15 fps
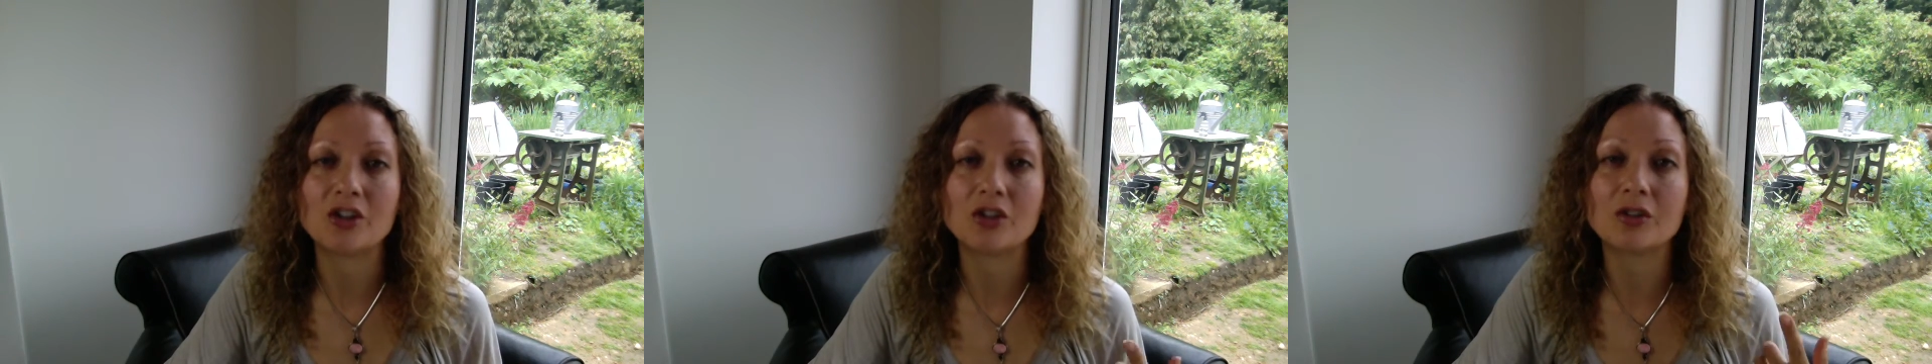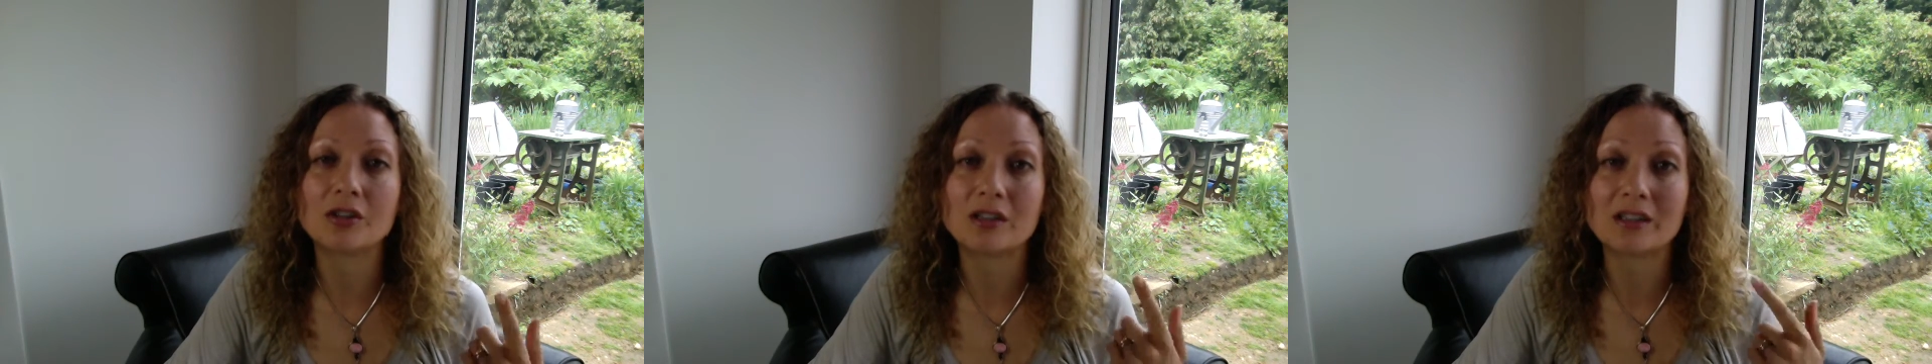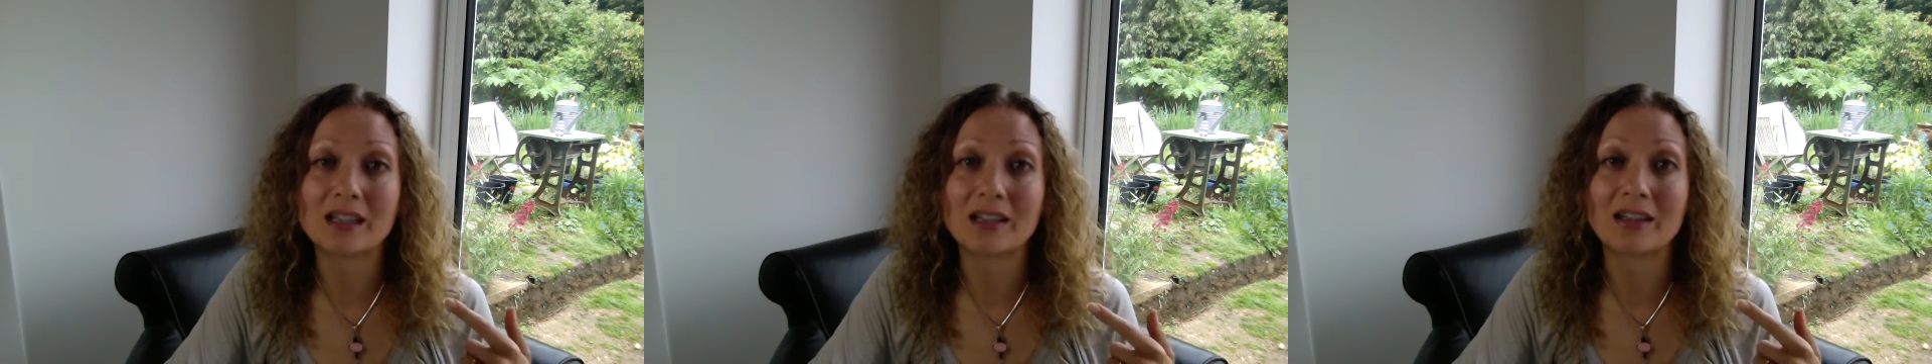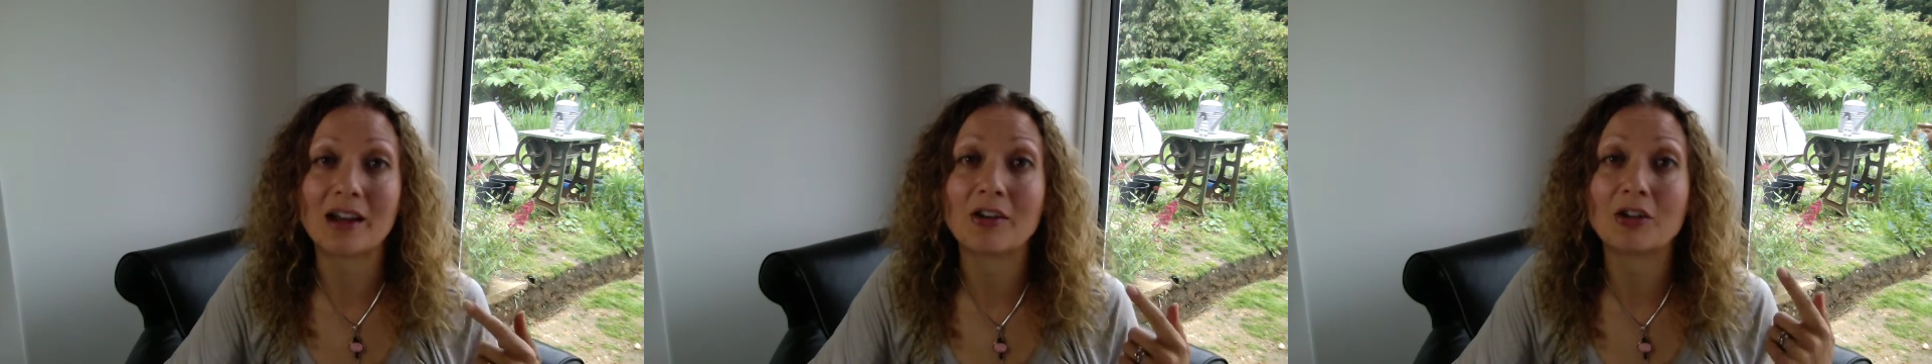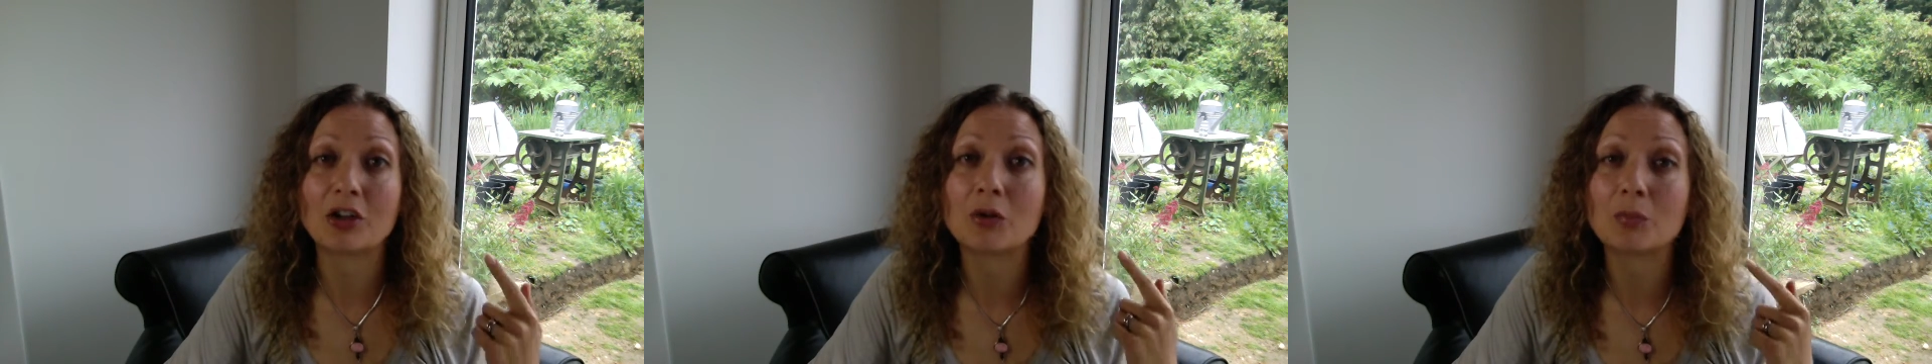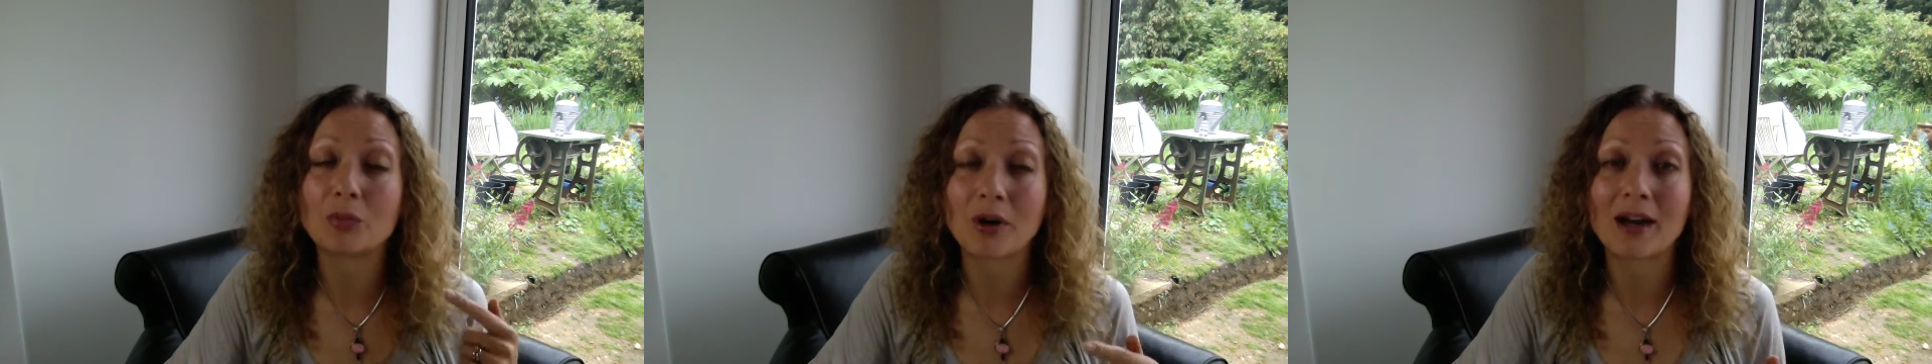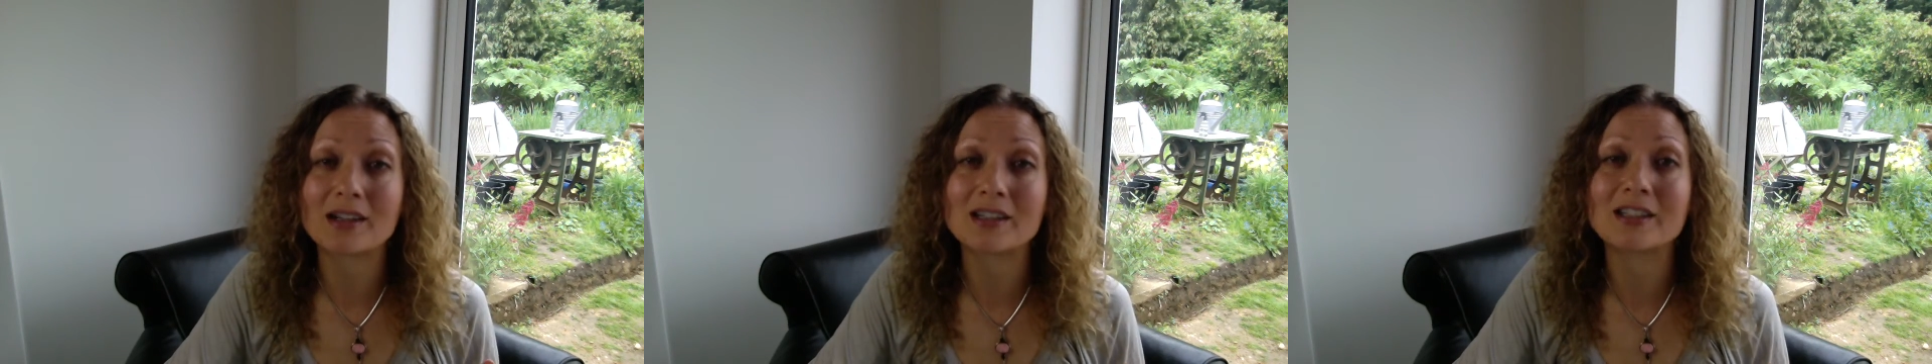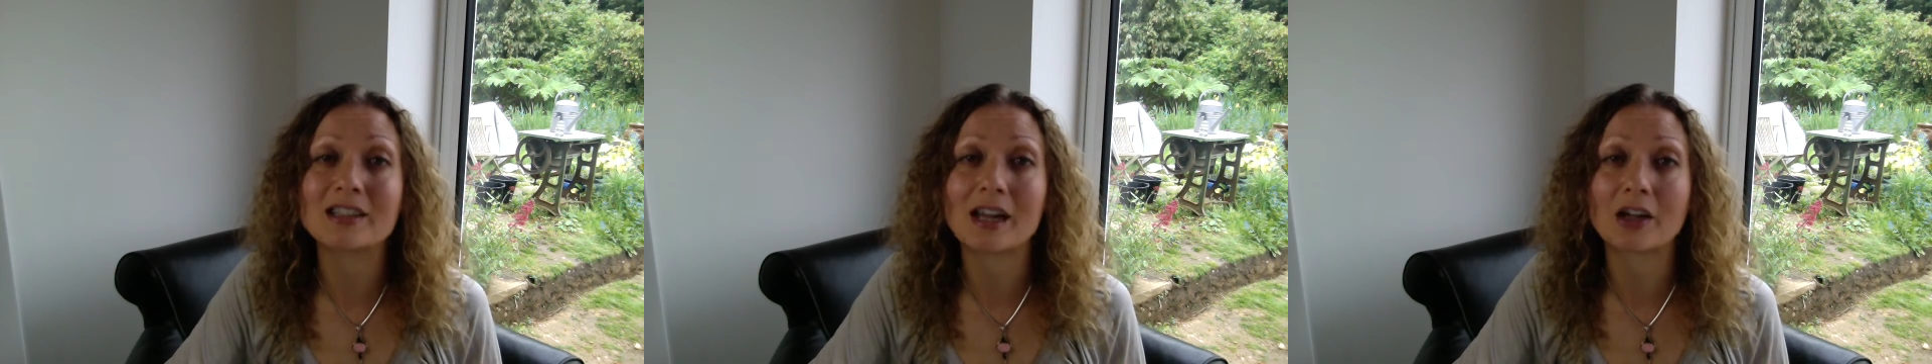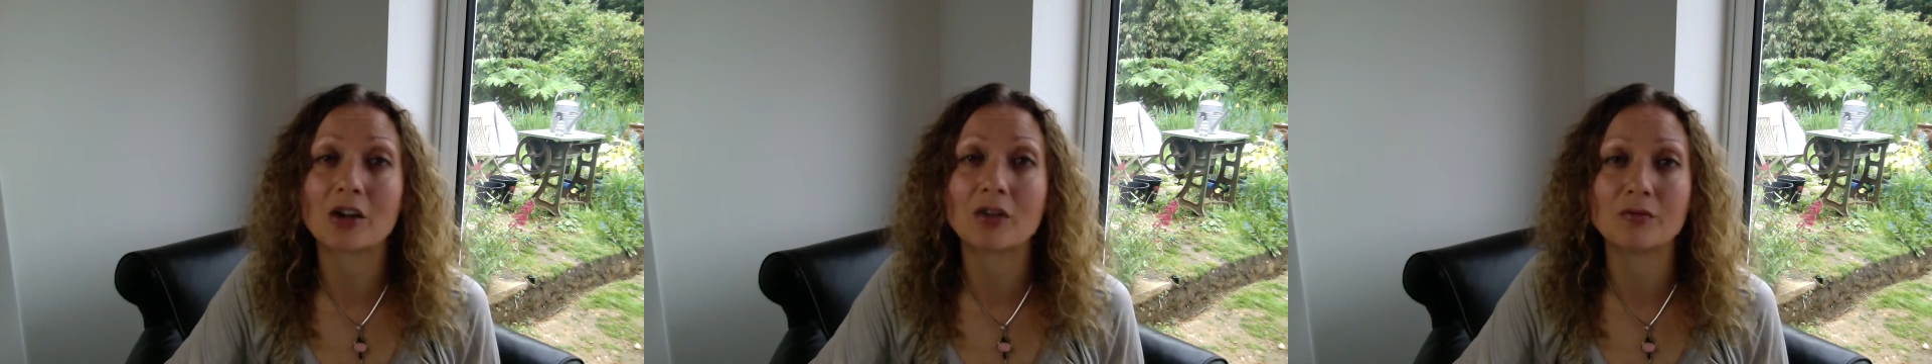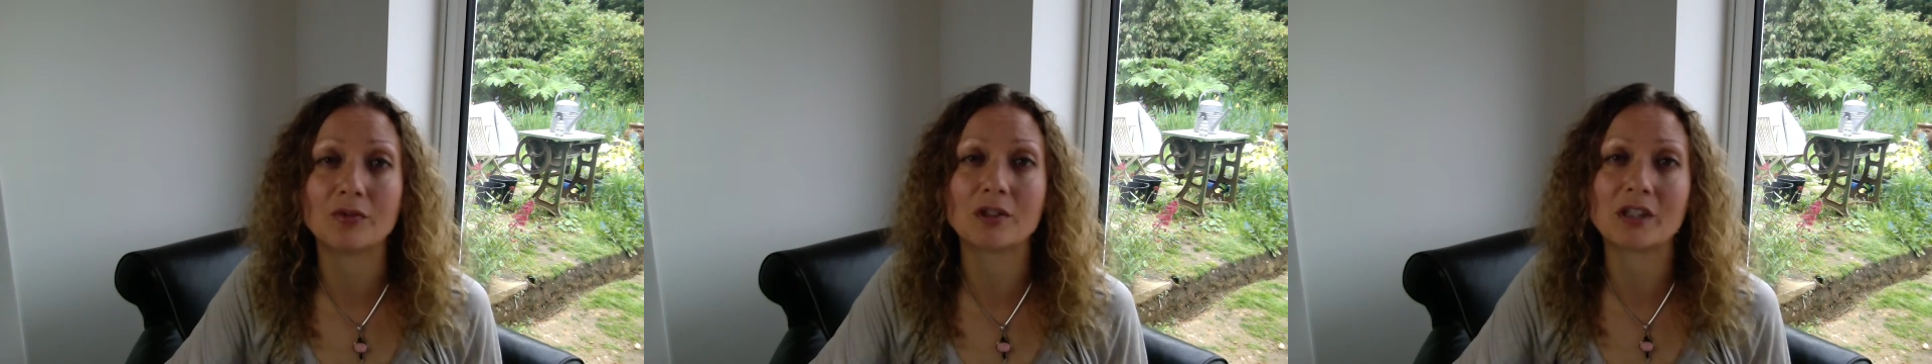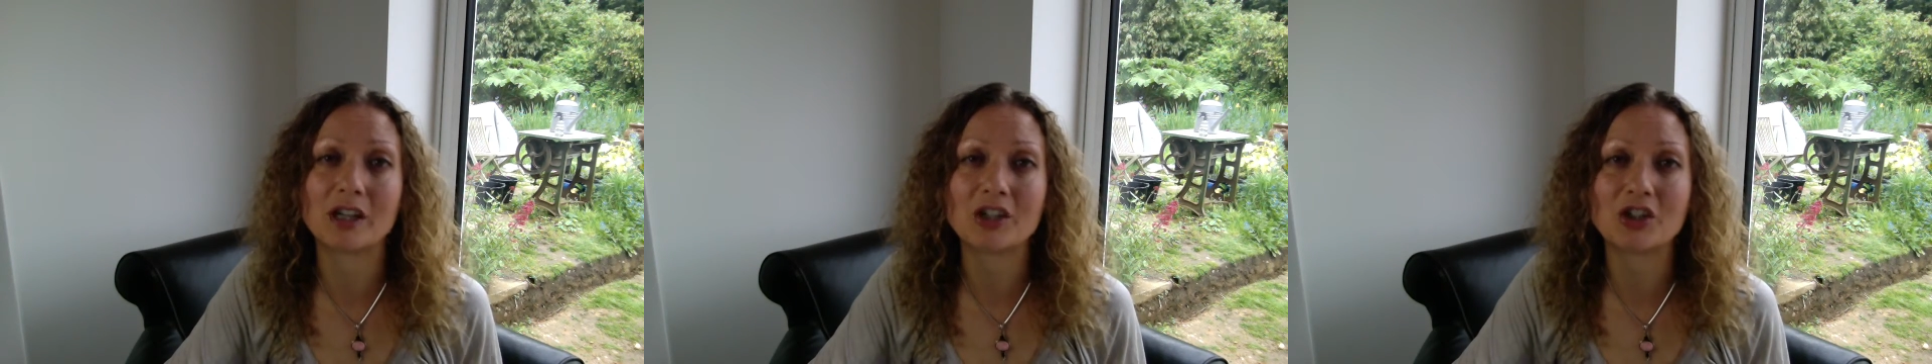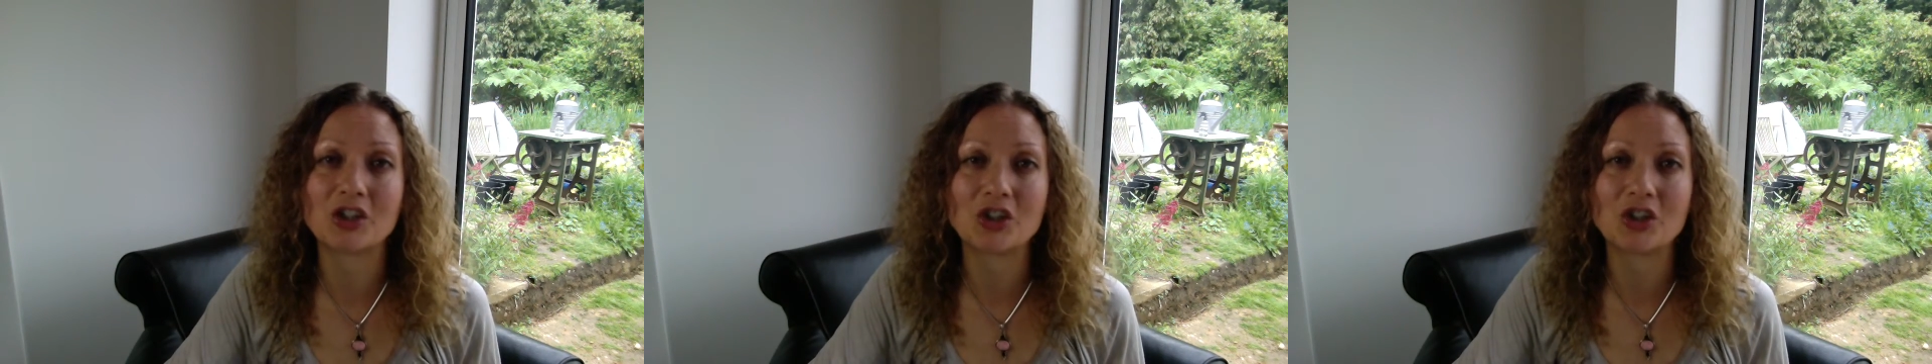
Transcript: You can sit there and you can practice that conversation